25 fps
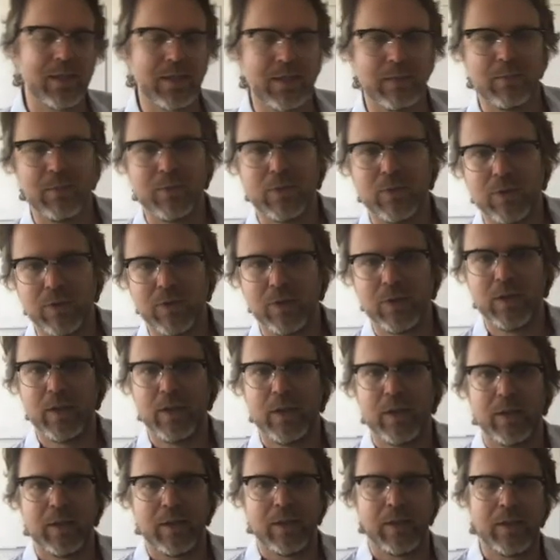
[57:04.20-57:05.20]
and more
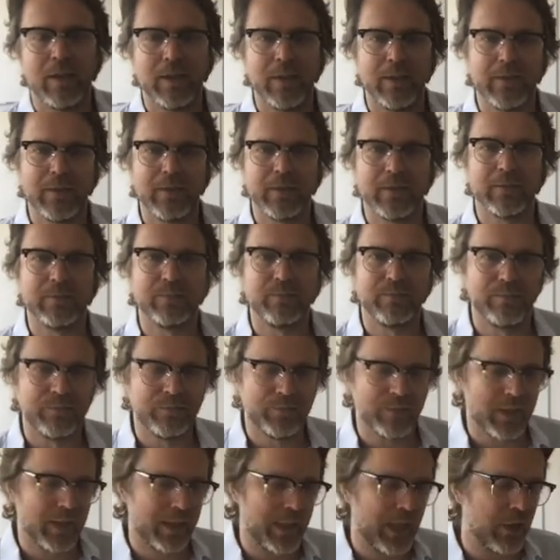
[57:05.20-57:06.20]

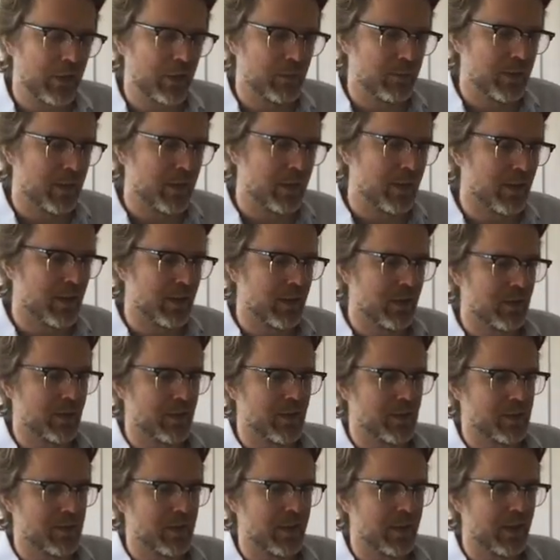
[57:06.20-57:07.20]
accountability and
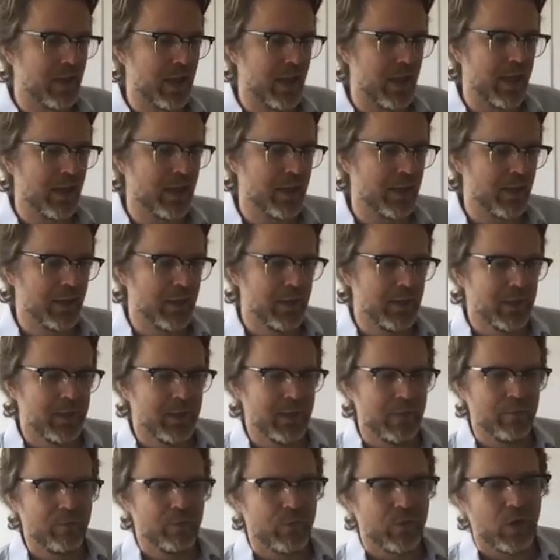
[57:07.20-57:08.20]
things like that.
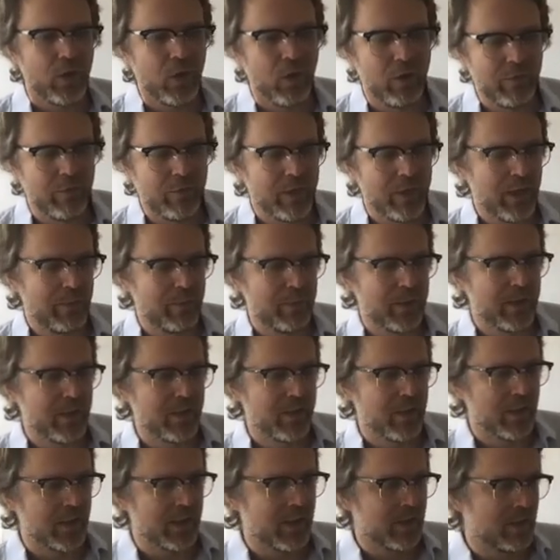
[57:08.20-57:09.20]
Over that
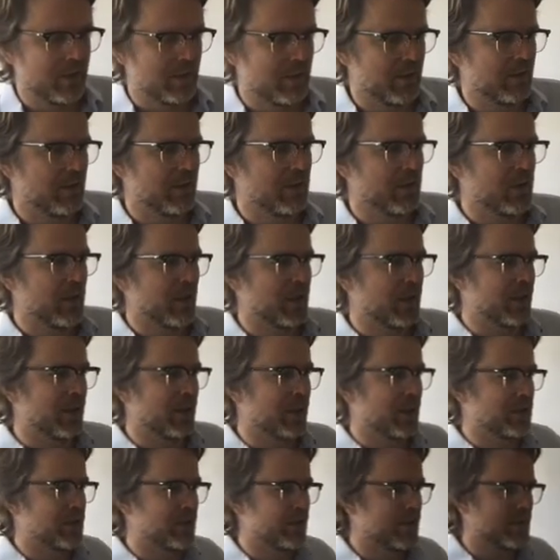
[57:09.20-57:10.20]
period, the United
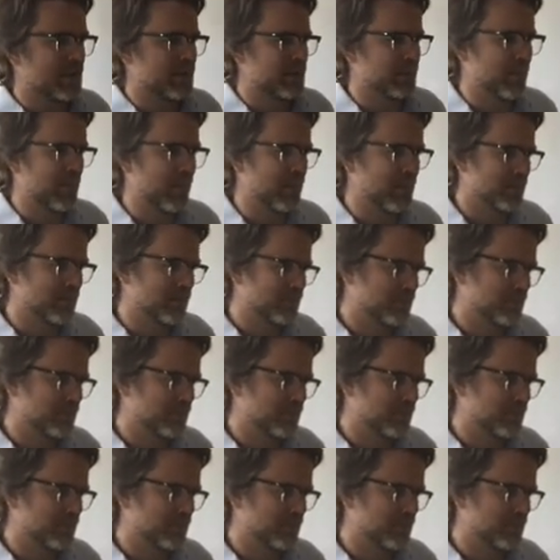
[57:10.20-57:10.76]
Nations spent,